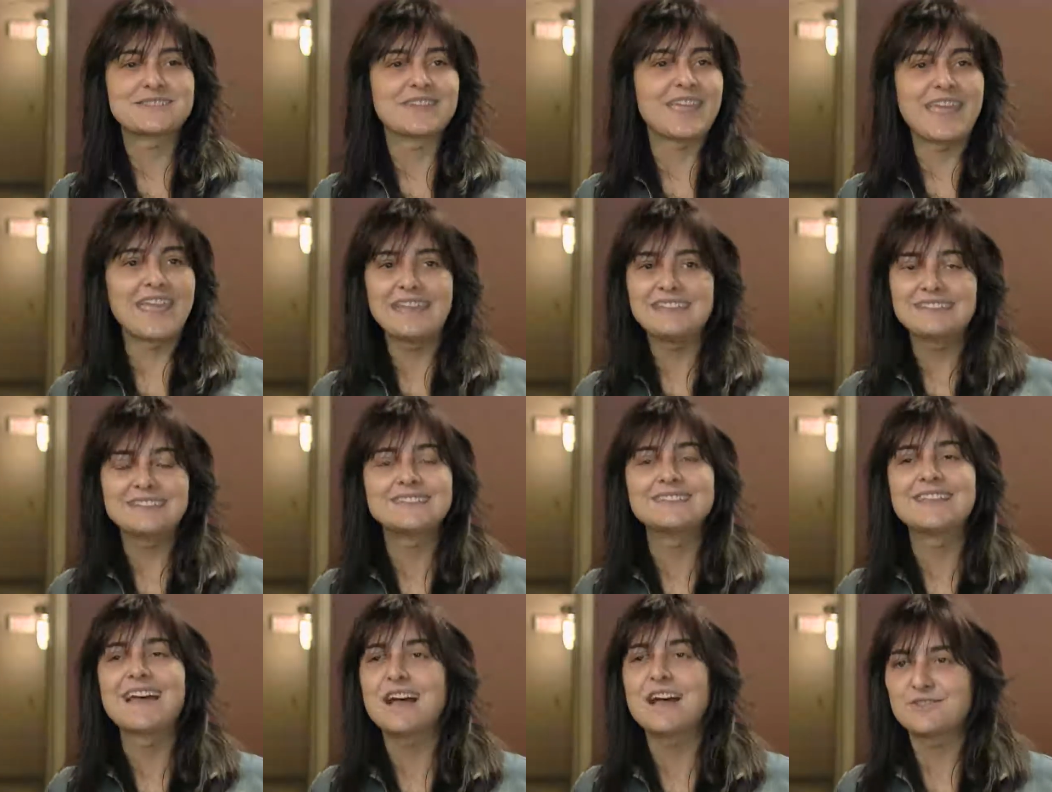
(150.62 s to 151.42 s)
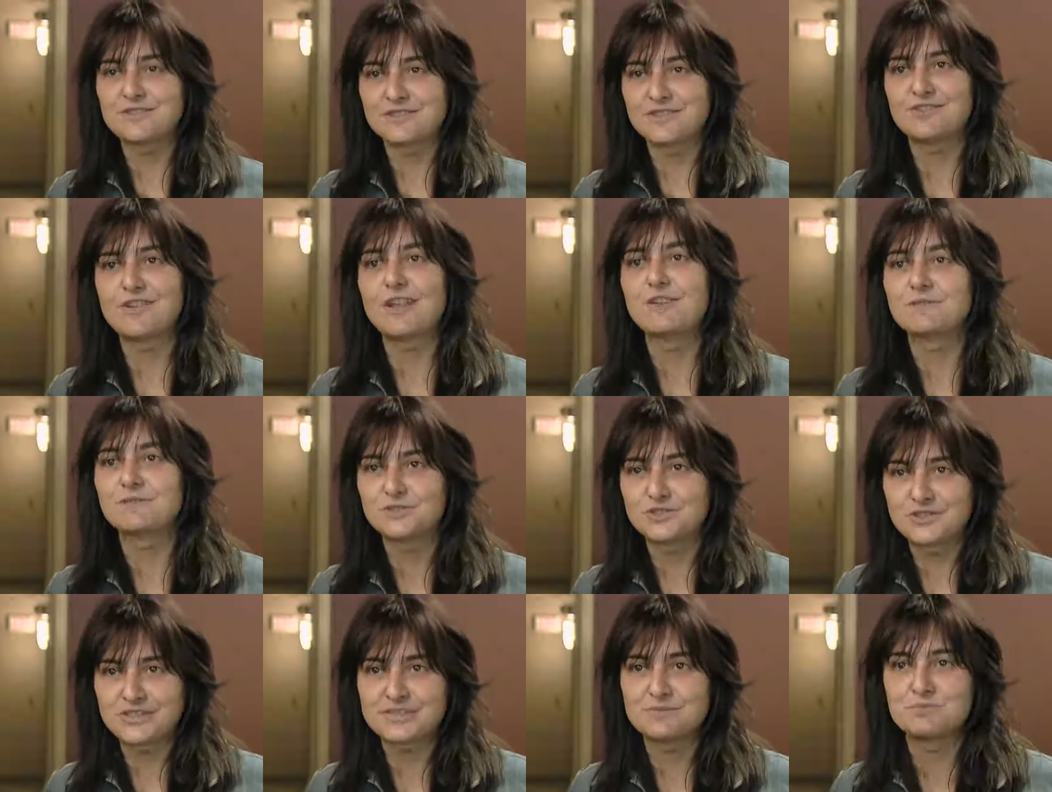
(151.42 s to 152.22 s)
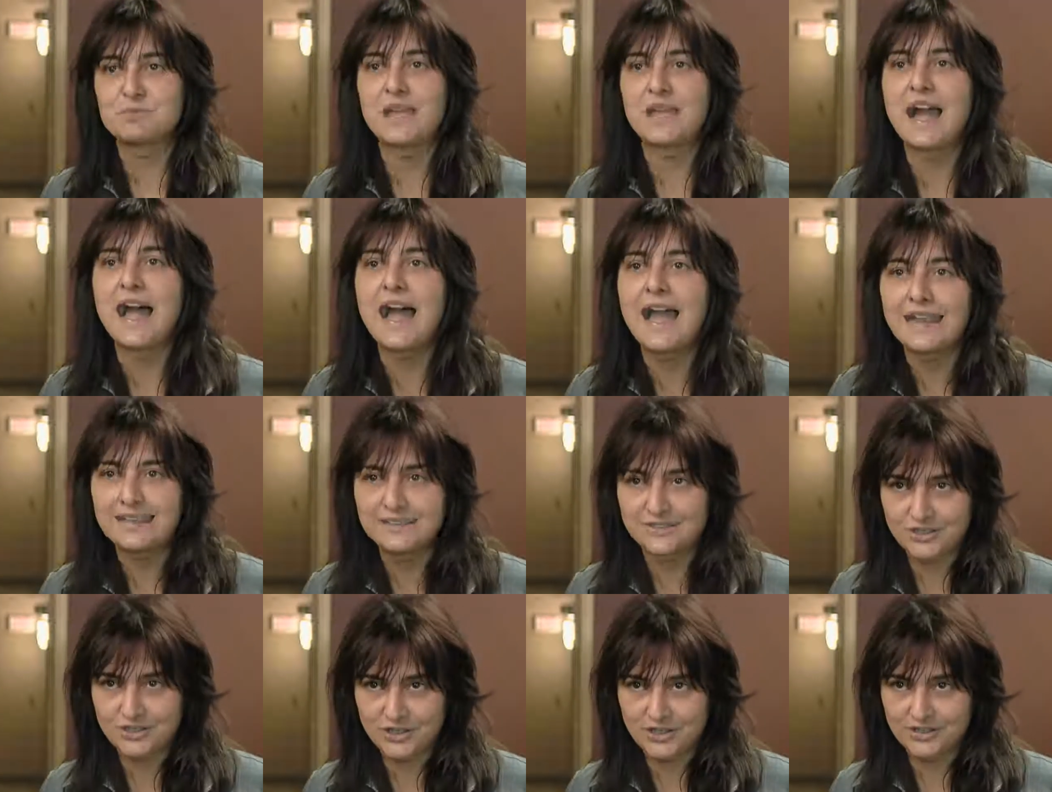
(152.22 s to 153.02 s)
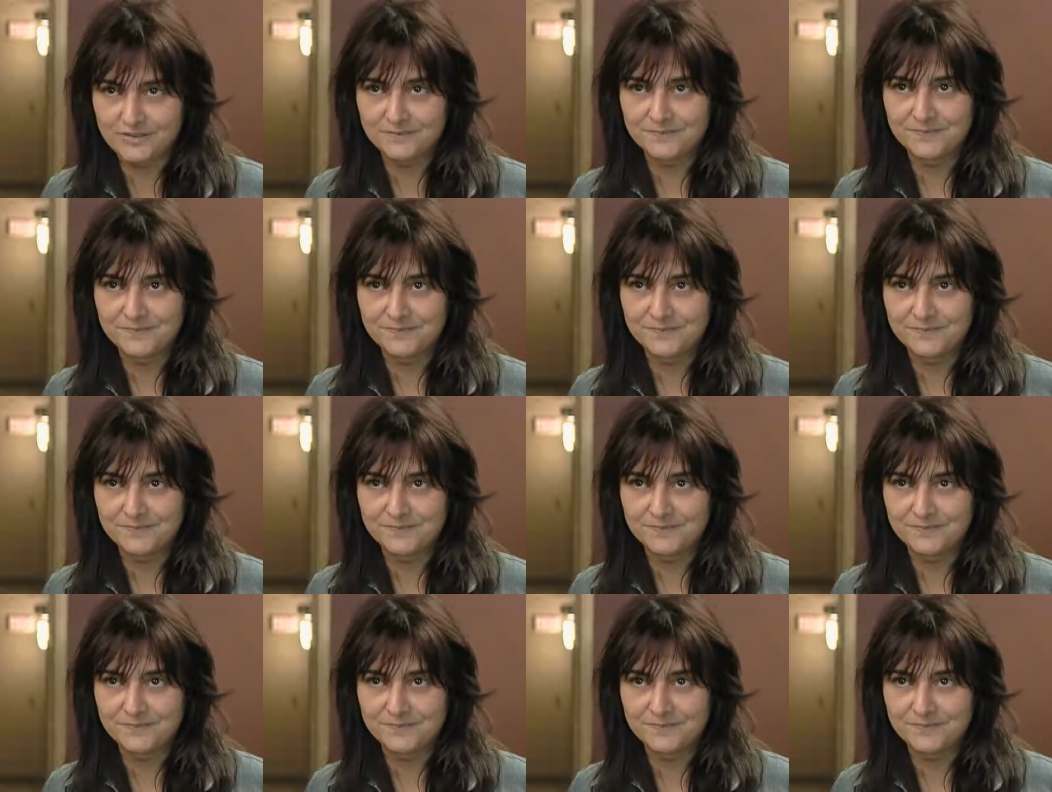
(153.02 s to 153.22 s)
8,000 refugees behind her.